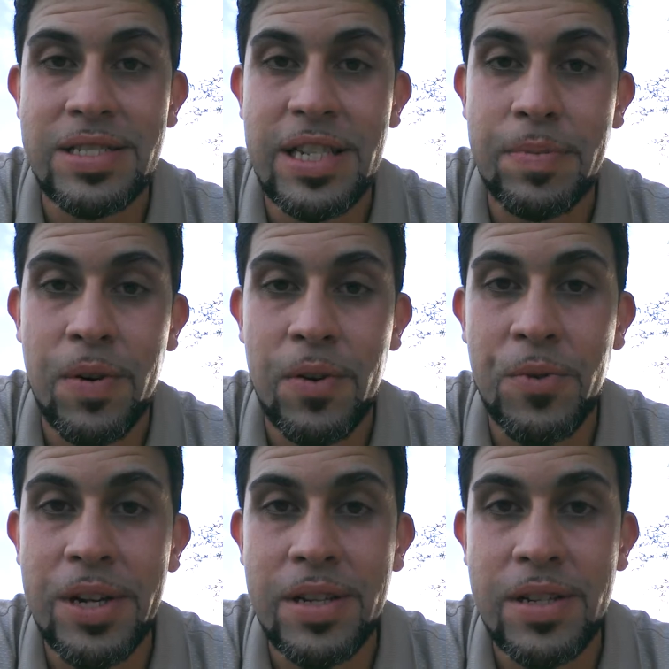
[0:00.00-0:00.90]
to keep on
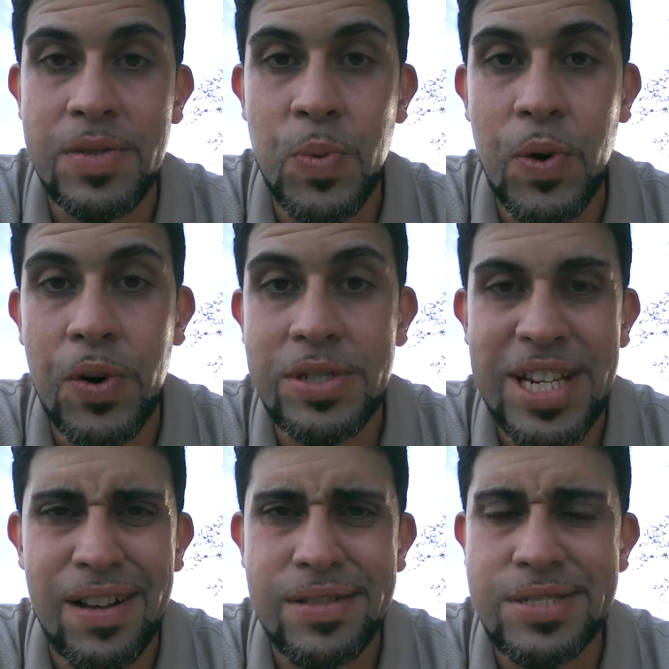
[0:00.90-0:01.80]
reading this word,
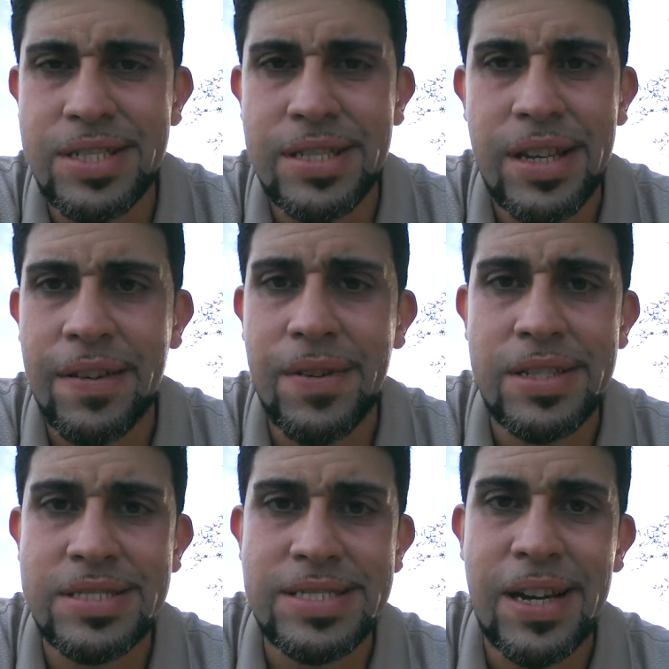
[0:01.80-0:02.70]
challenge it. If it
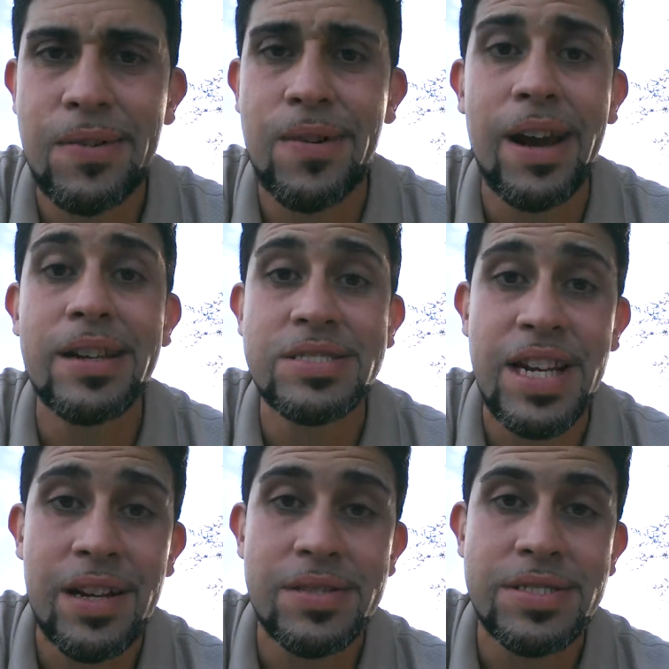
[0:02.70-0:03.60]
doesn't sound right,
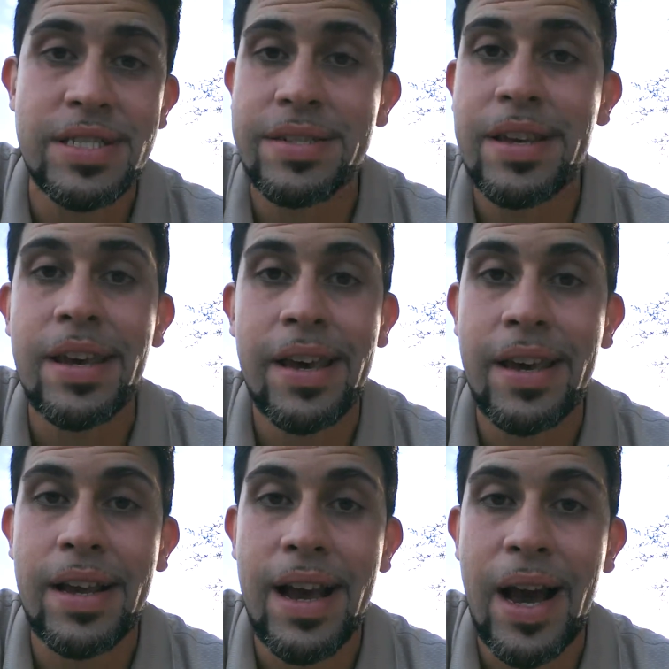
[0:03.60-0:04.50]
challenge it,
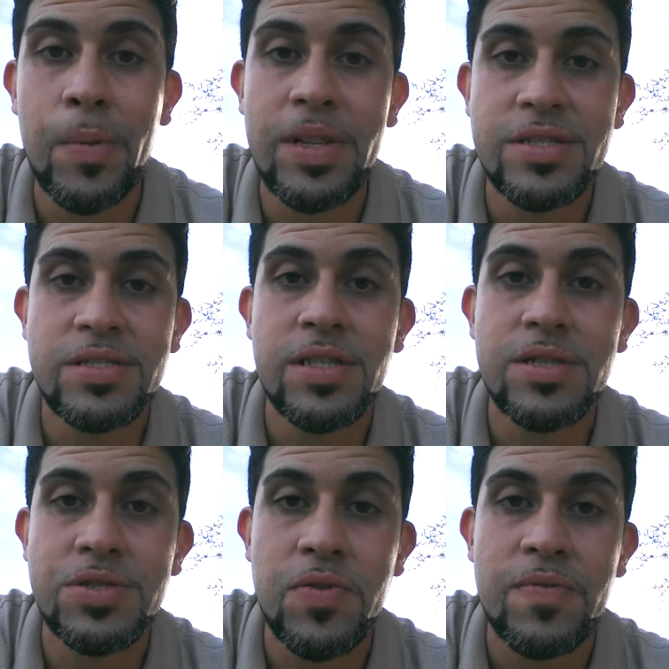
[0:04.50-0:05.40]
and God will lead you to
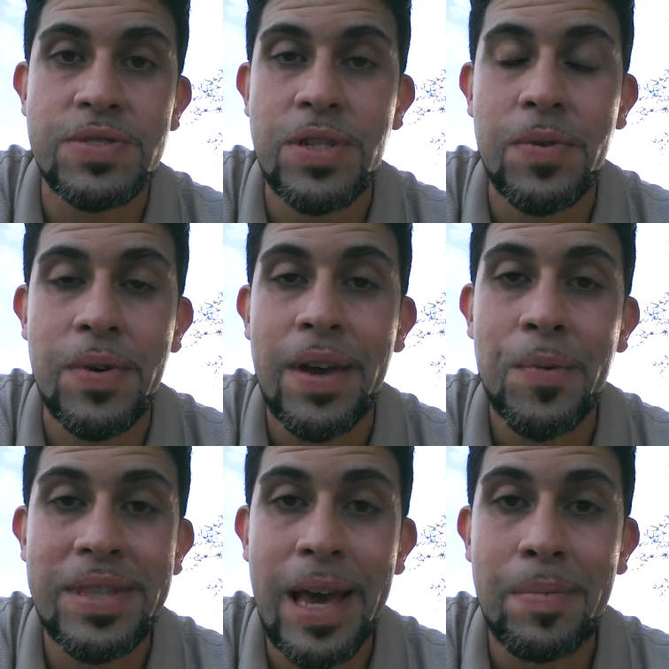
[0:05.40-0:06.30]
the truth. So,
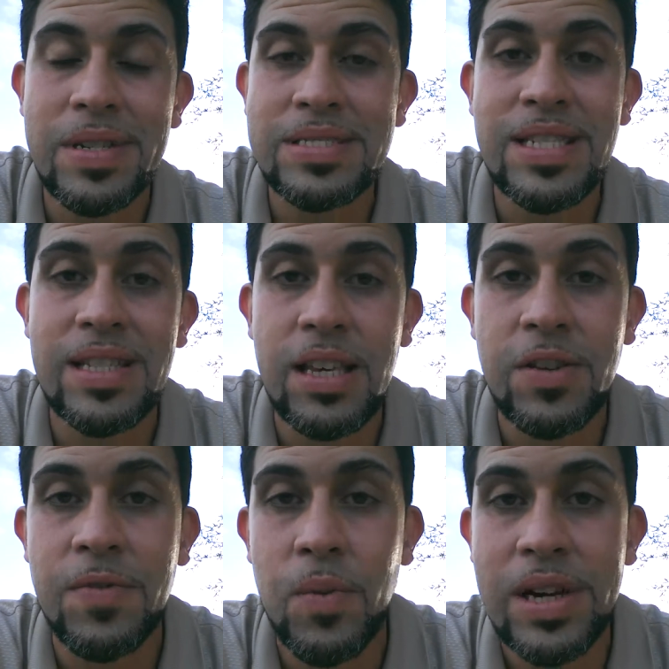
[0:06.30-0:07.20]
with that being said,
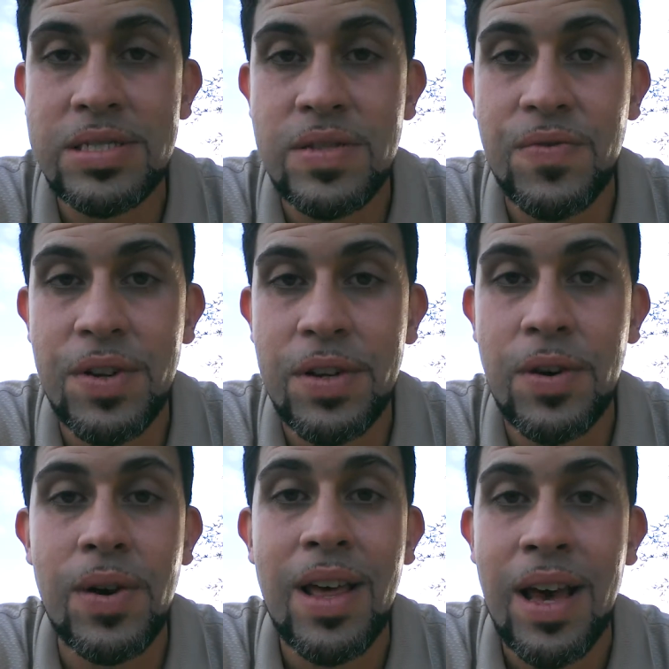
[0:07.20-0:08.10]
thank you for watching this
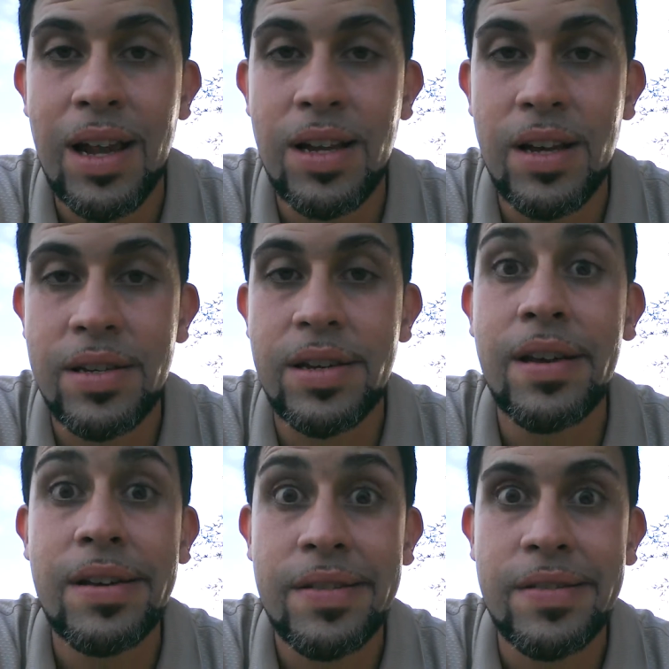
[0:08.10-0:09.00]
video. I love you.
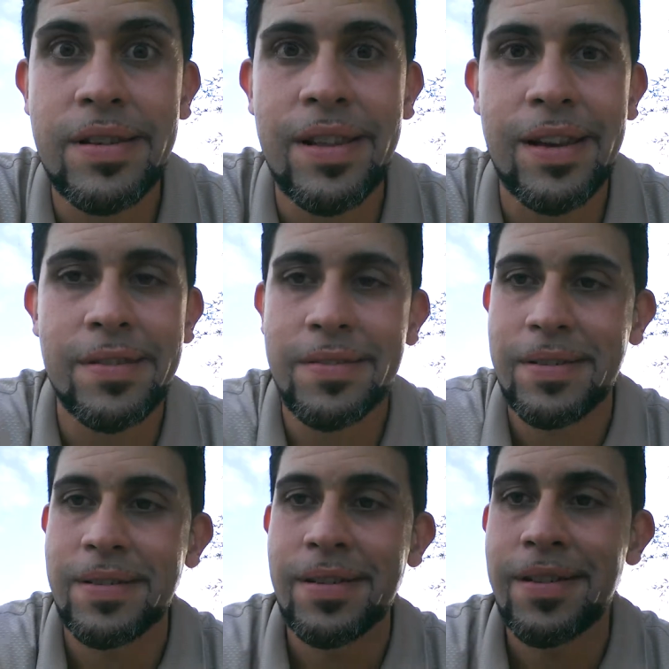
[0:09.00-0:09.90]
See you later
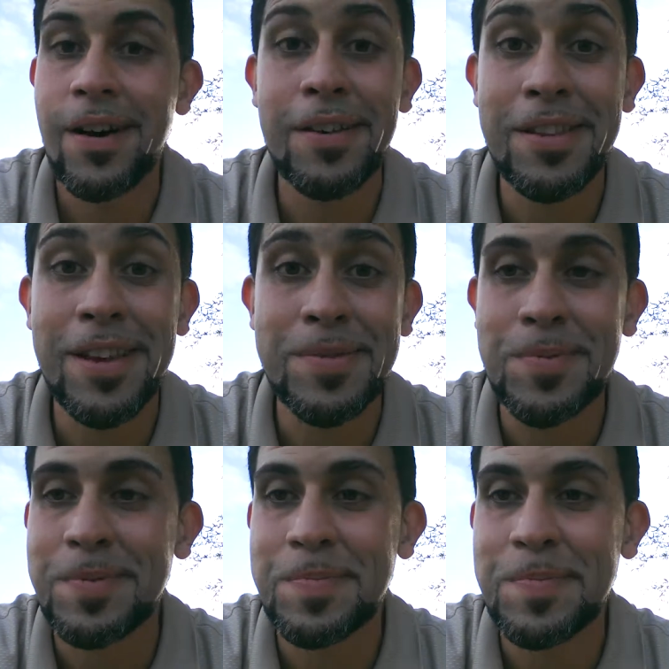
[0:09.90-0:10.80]
on the next
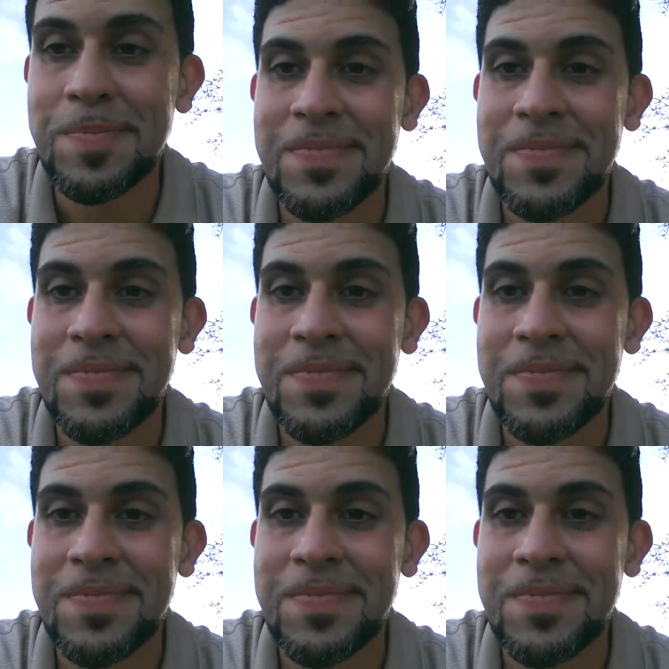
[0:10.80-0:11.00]
one.